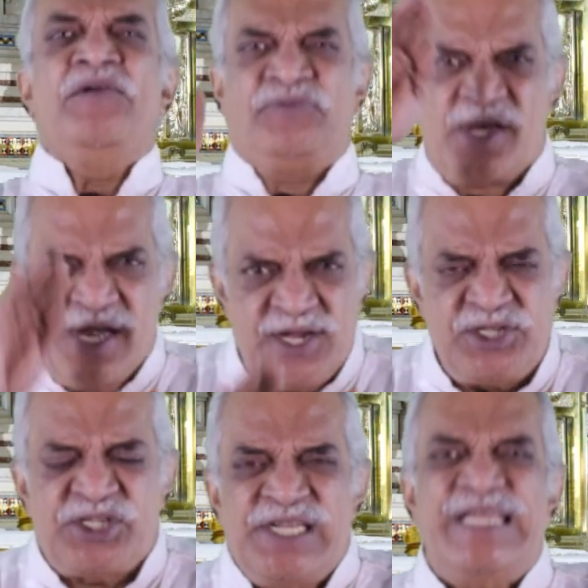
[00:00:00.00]
The
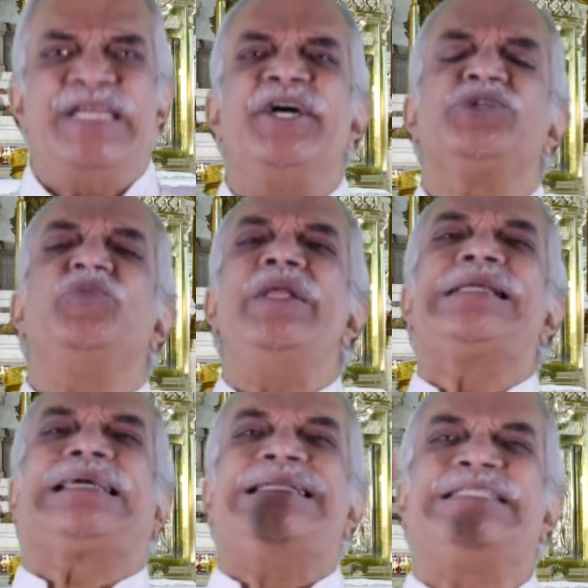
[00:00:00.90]
religious leaders will
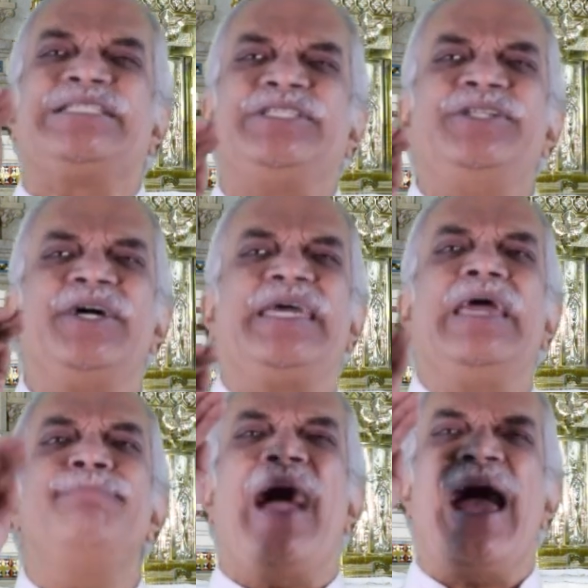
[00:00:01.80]
consider
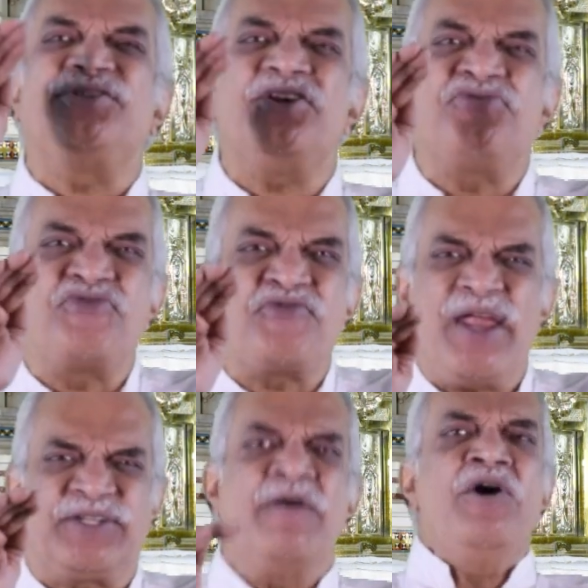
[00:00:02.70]
him as a threat,